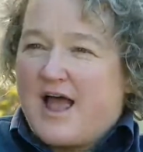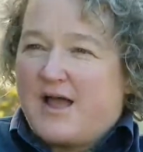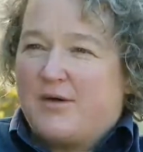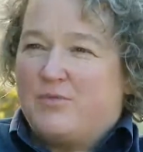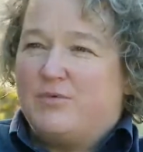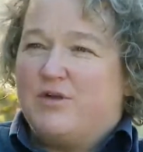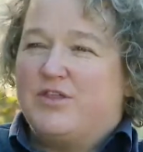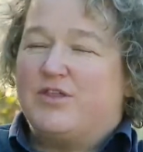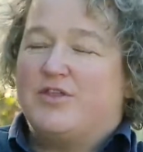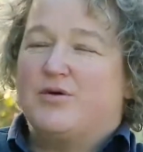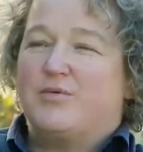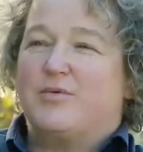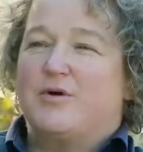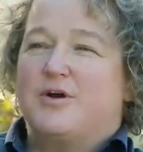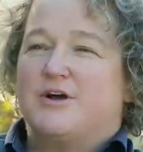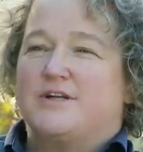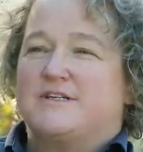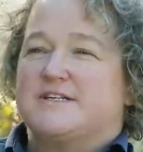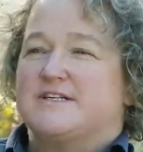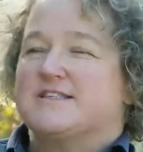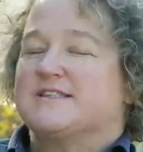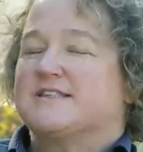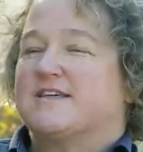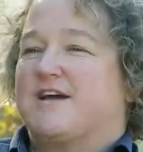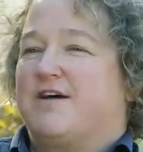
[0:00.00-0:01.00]
with the word
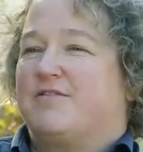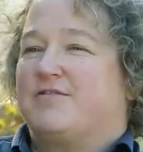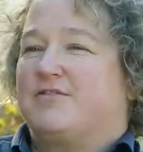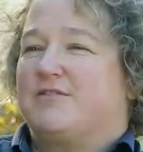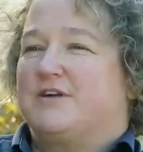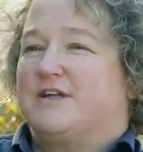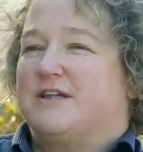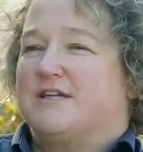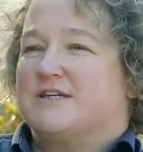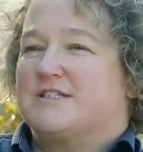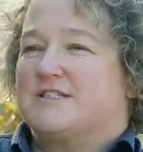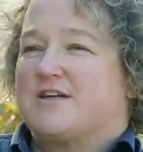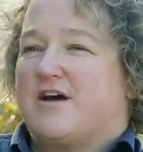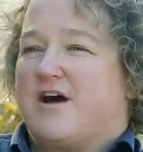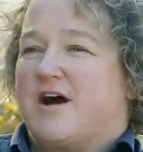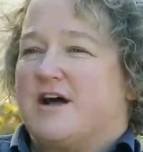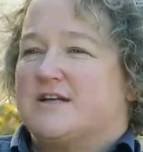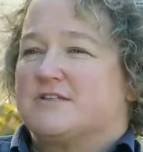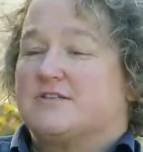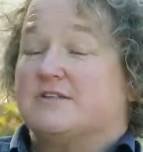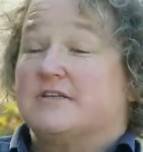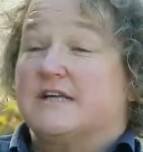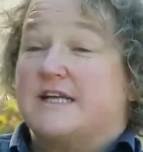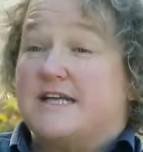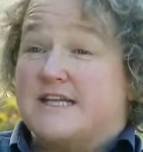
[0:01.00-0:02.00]
discover in the
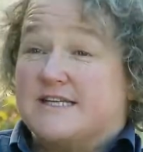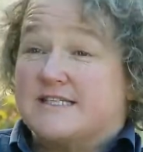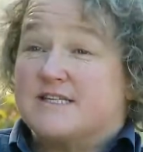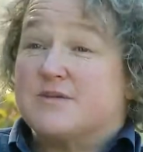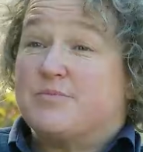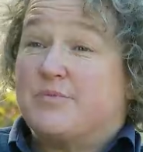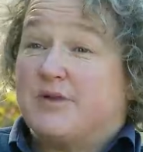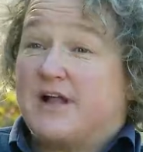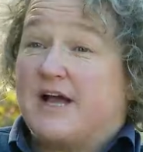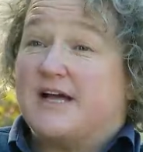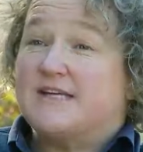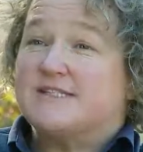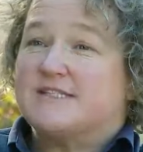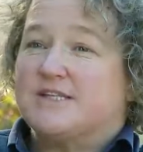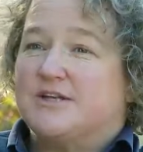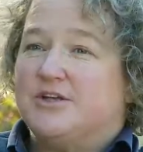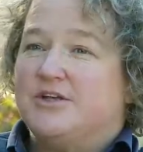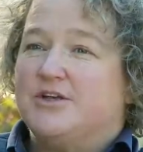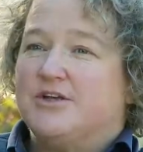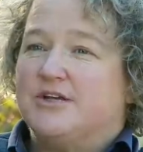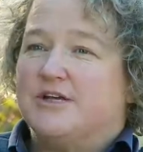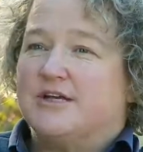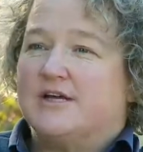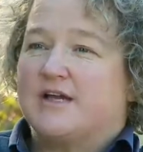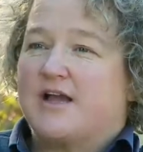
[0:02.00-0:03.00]
title, is a place that
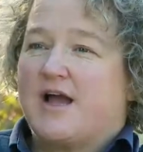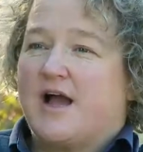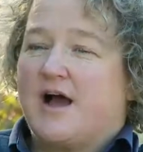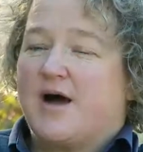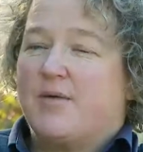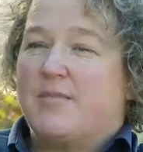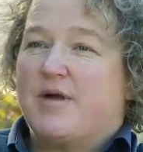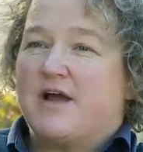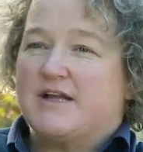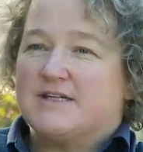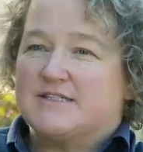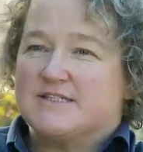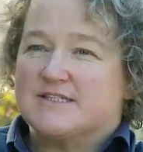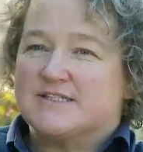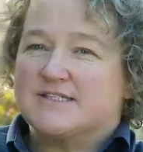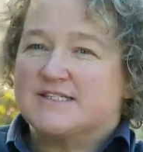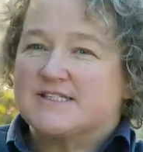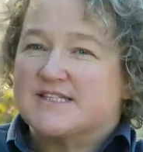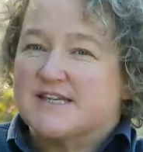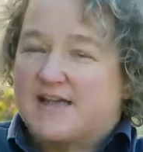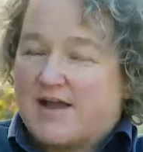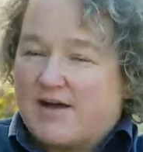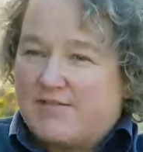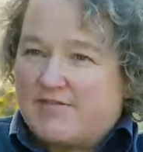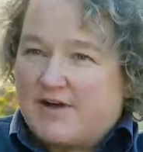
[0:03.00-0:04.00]
you can come and
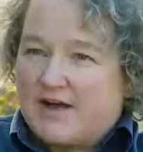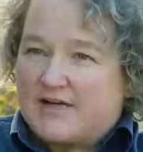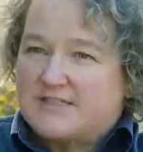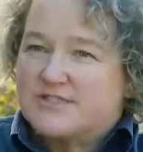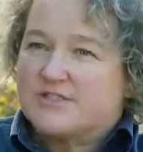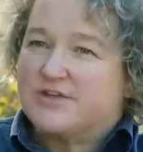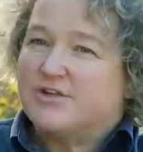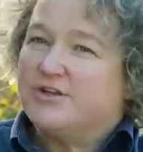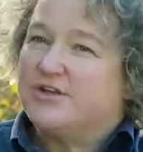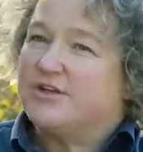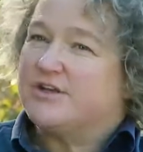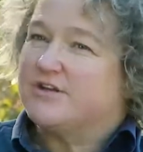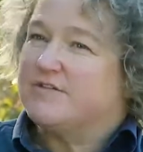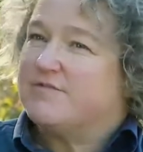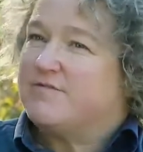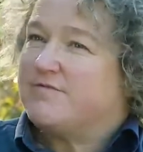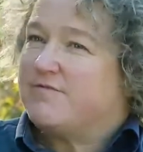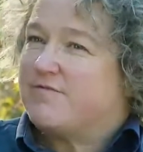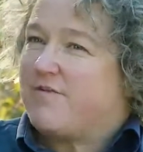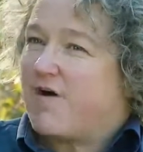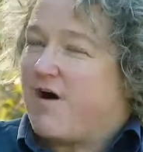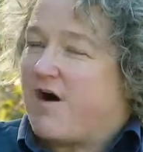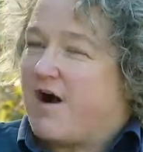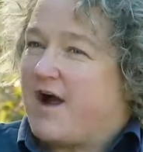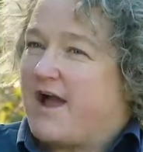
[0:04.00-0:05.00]
discover, so you can
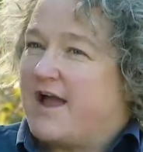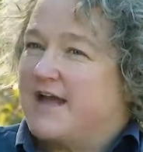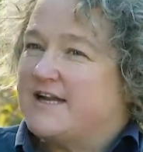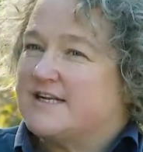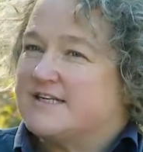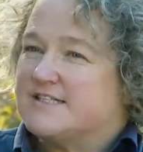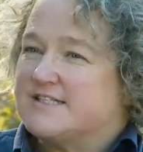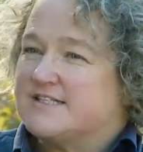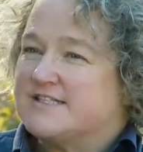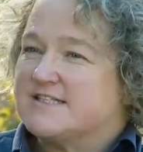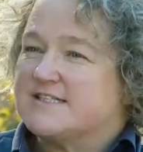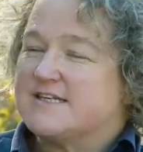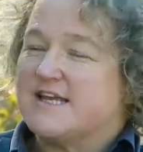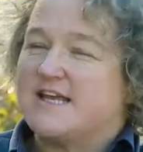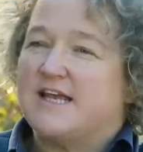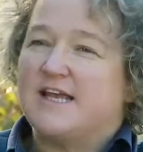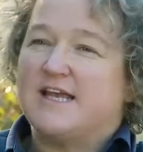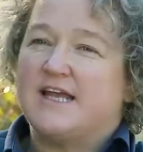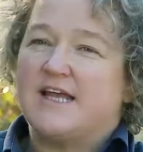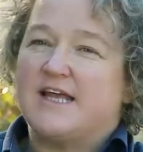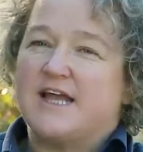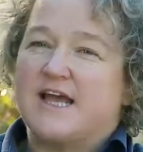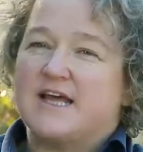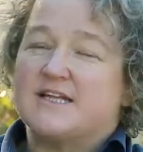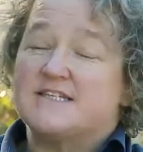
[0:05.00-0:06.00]
find and
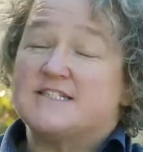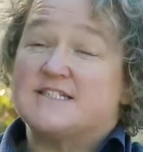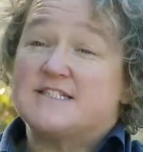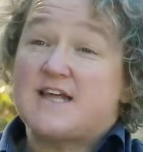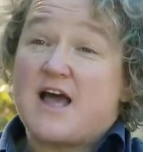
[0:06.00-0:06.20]
see and